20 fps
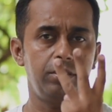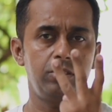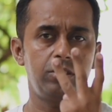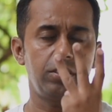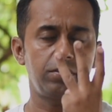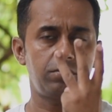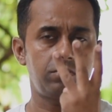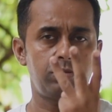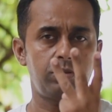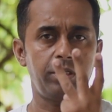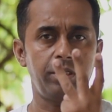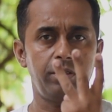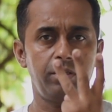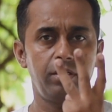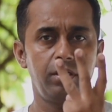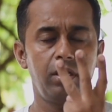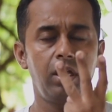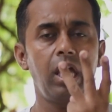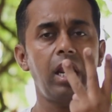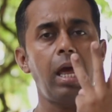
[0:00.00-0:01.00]
Just three.
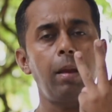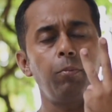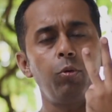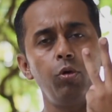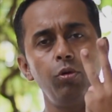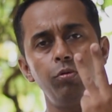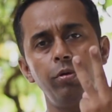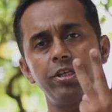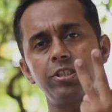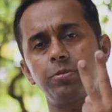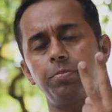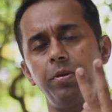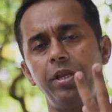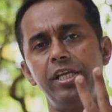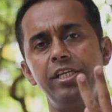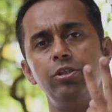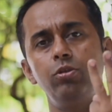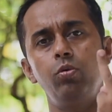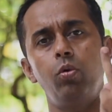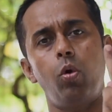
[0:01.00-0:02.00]
And I'm going to
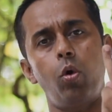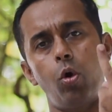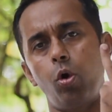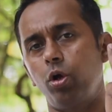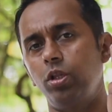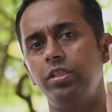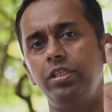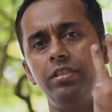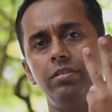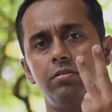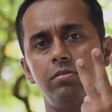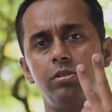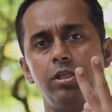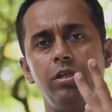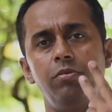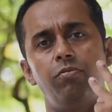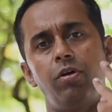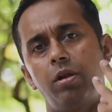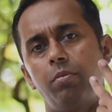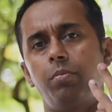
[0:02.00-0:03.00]
explain you all these
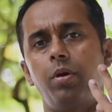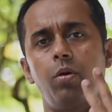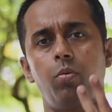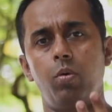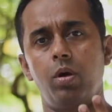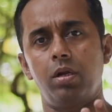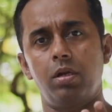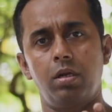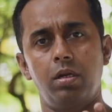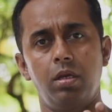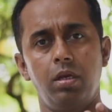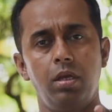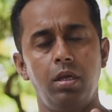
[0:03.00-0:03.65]
three one by one.